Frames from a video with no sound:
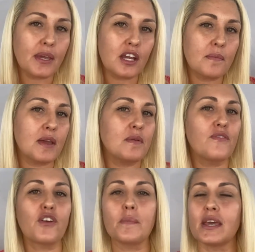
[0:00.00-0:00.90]
here maybe
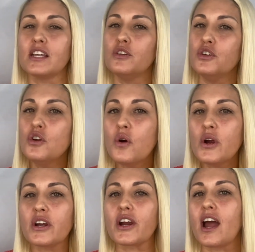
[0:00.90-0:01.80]
from like New
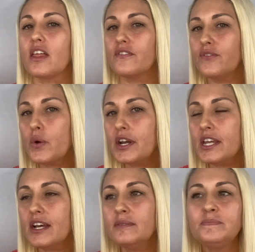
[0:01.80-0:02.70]
York or
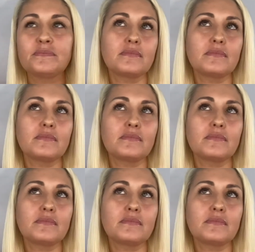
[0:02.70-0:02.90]
California,